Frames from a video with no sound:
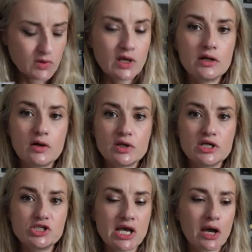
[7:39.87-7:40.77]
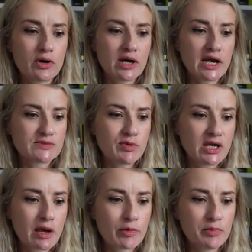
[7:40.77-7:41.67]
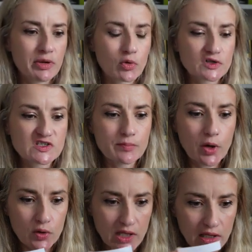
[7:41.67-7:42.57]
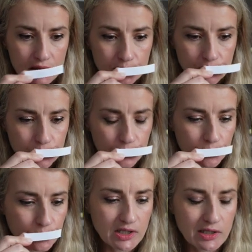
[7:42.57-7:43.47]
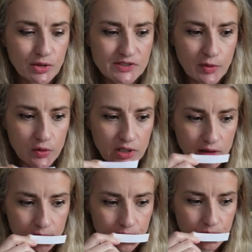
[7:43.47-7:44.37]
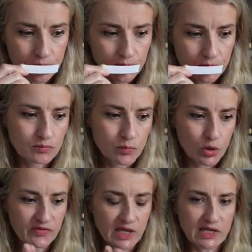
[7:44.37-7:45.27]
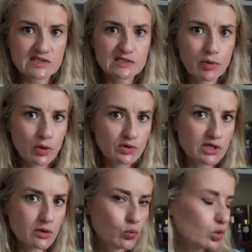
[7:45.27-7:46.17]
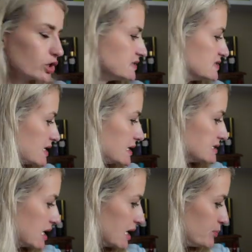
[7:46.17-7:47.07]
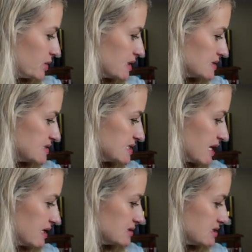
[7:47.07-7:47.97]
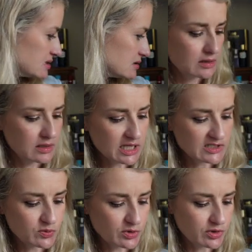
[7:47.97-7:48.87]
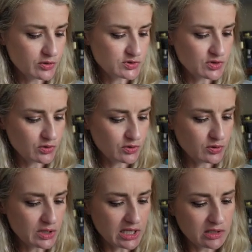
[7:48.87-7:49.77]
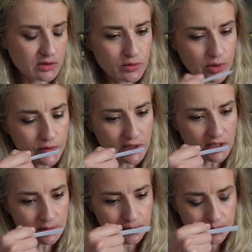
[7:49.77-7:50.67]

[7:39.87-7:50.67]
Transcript: Hinoki Shower has become a bit more smoky. Definitely more smoky. More of like a smoked woods type scent. Next we'll go to Naked Neroli.